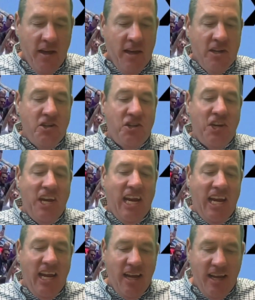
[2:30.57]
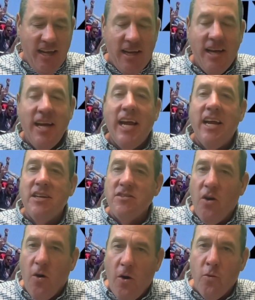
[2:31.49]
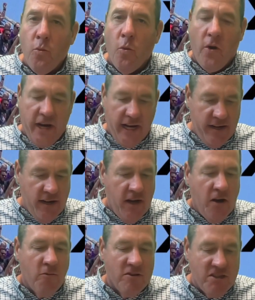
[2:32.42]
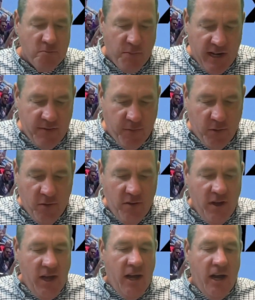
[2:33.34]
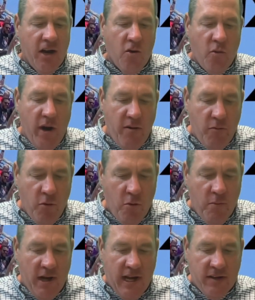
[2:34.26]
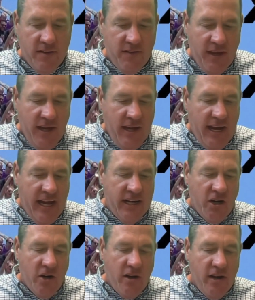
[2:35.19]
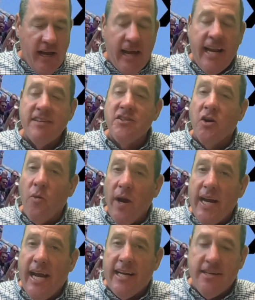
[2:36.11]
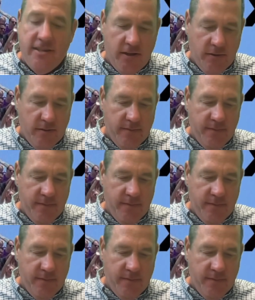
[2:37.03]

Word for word: She is hardworking, respectful, a great role model, and, a, and has a great attitude.